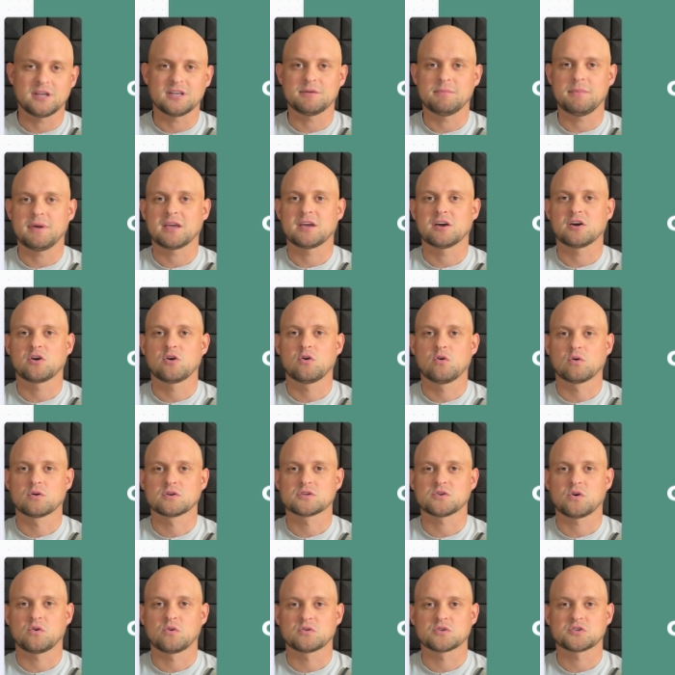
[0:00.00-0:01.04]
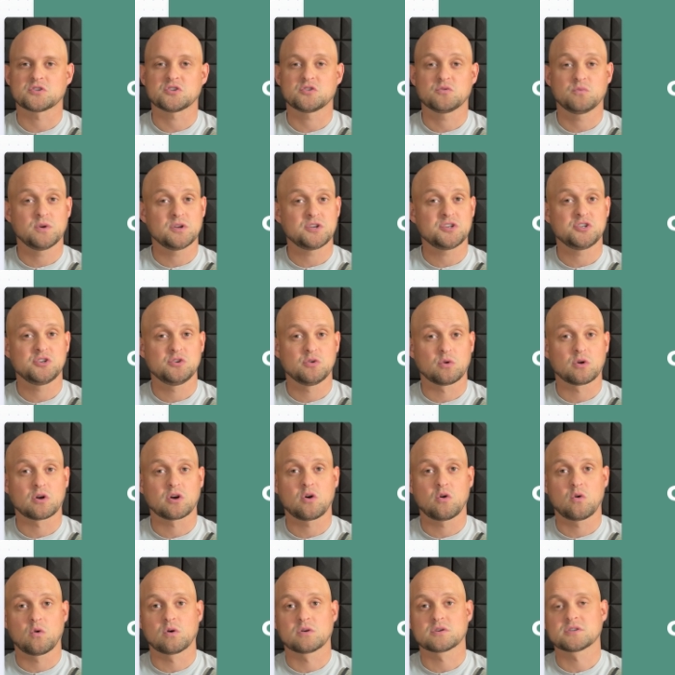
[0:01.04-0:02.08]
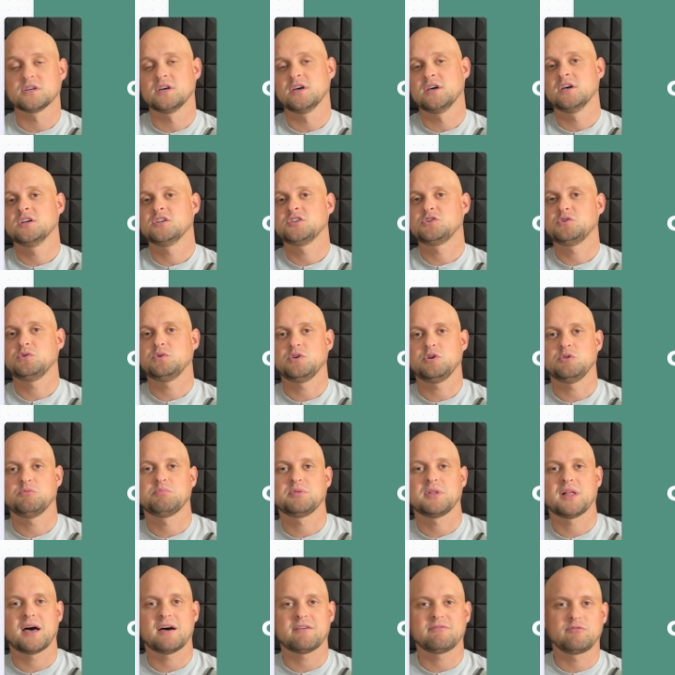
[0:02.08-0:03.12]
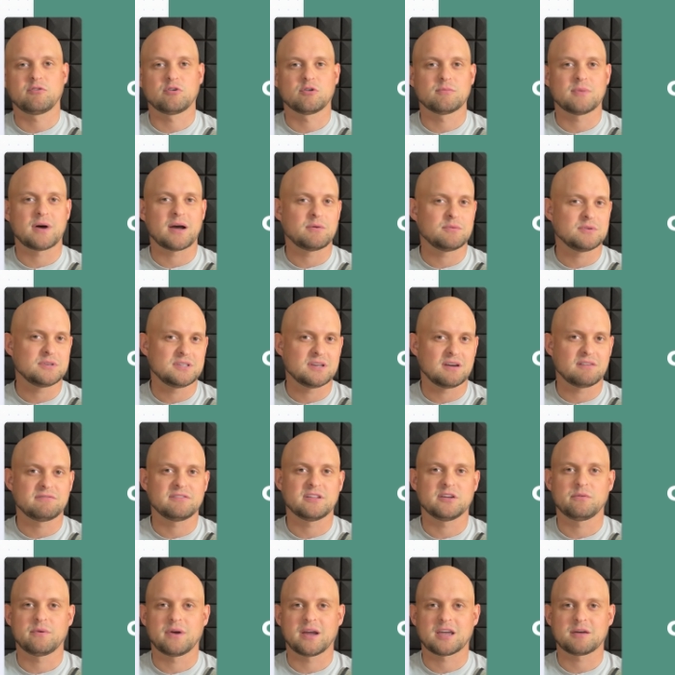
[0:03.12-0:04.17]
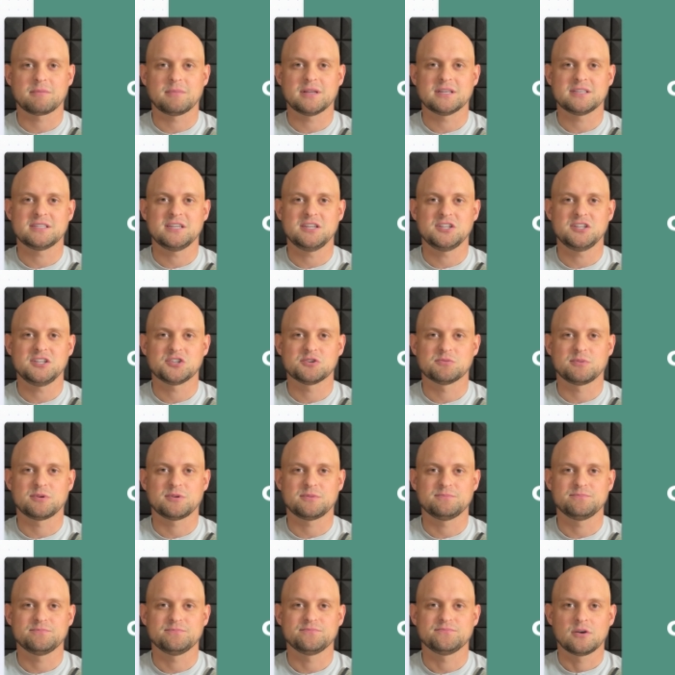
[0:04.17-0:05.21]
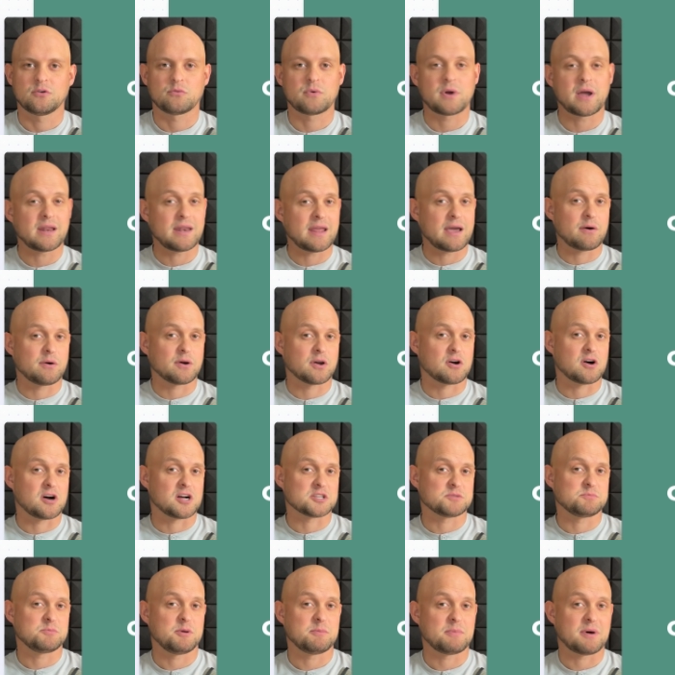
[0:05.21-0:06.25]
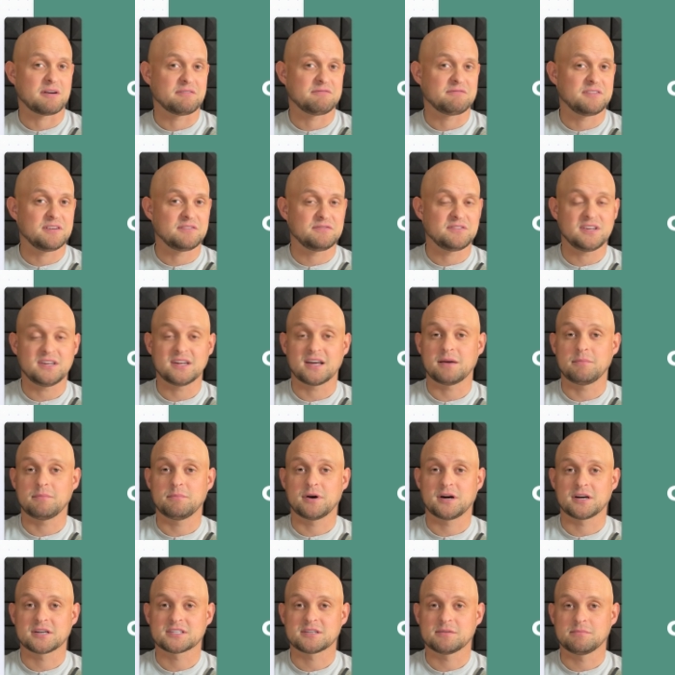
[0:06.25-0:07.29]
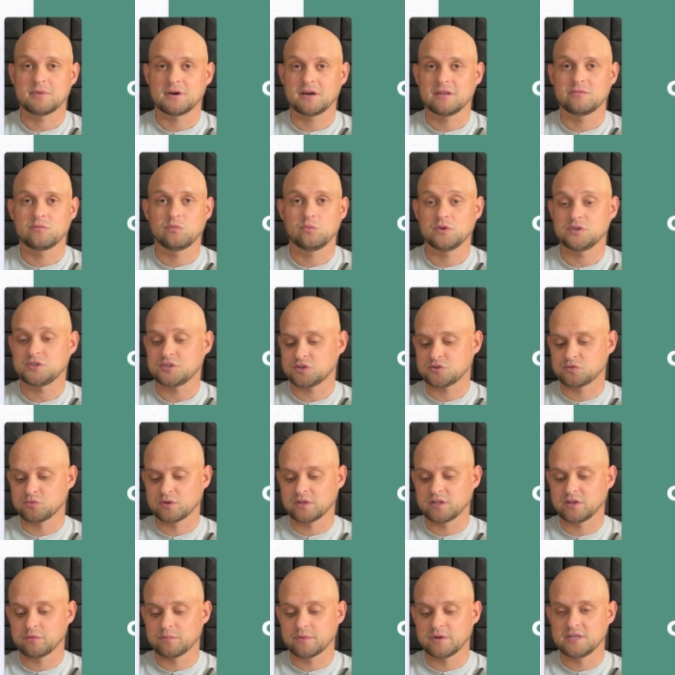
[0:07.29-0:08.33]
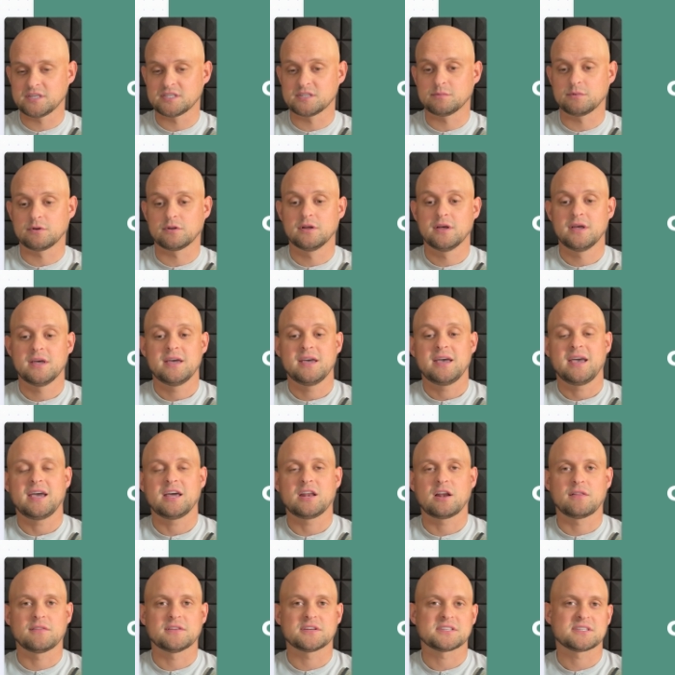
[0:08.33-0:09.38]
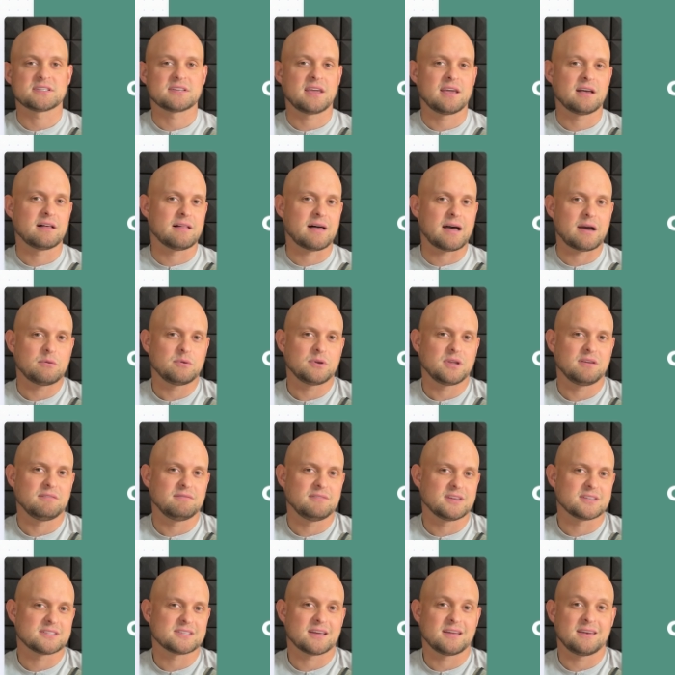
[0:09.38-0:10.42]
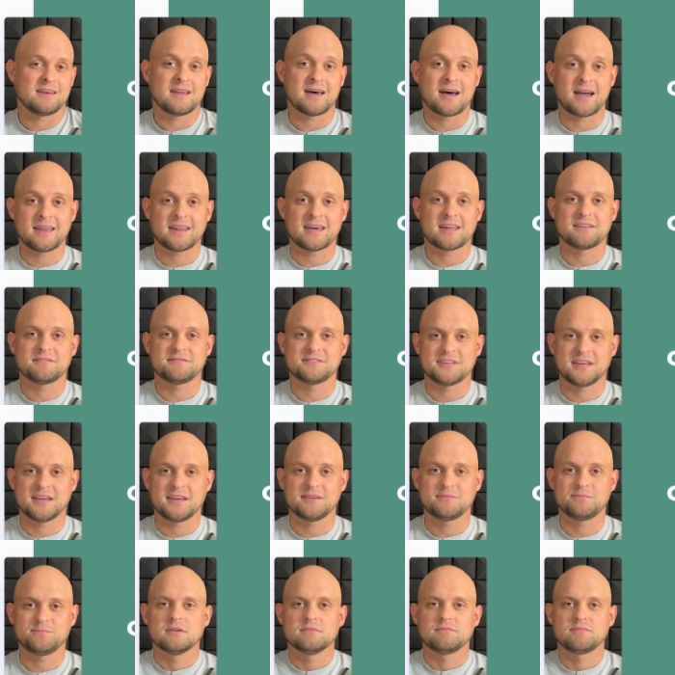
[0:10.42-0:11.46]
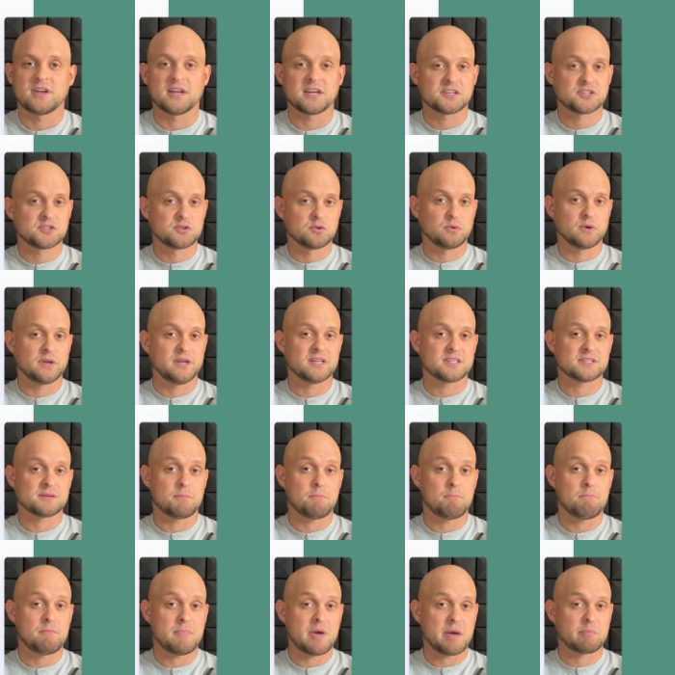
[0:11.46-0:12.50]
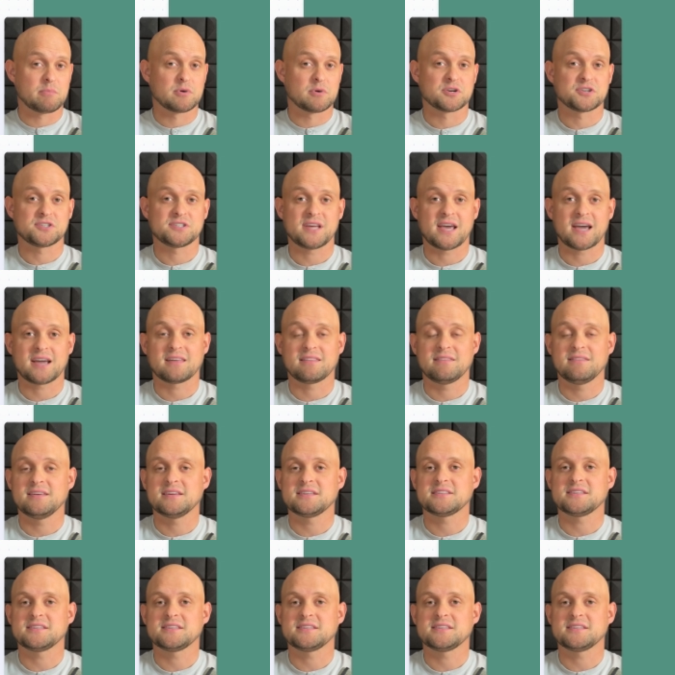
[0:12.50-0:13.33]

to make a course or switch your course to a new platform, I would definitely recommend Teachable. Right now, it costs me about 59 bucks a month, which is really reasonable. And on the scale, I would give this a 9 out of 10. The next tool is MemberStack. This